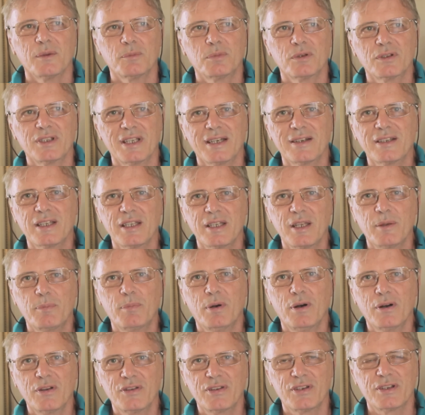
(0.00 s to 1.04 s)
put down a
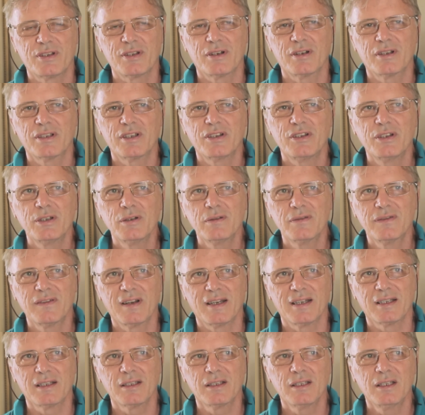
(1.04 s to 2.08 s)
deposit on a new
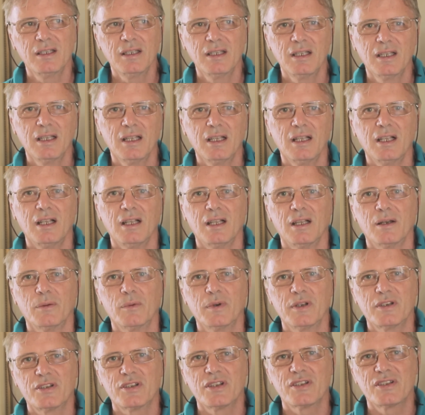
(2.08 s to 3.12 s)
van
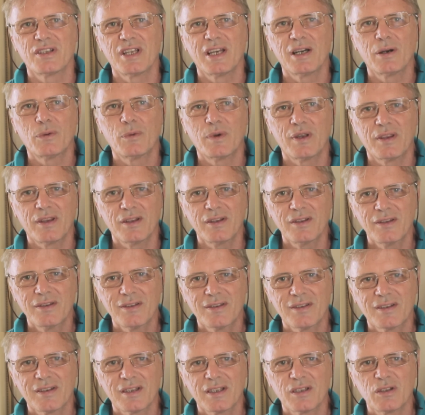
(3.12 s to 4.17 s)
which is now with
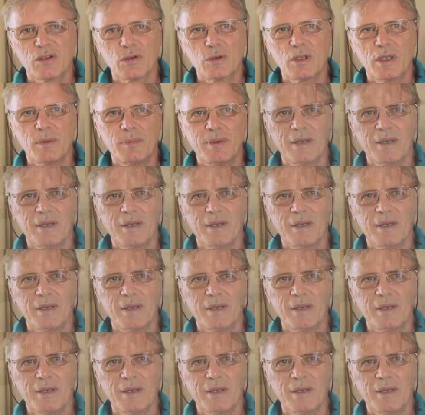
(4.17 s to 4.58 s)
us and duly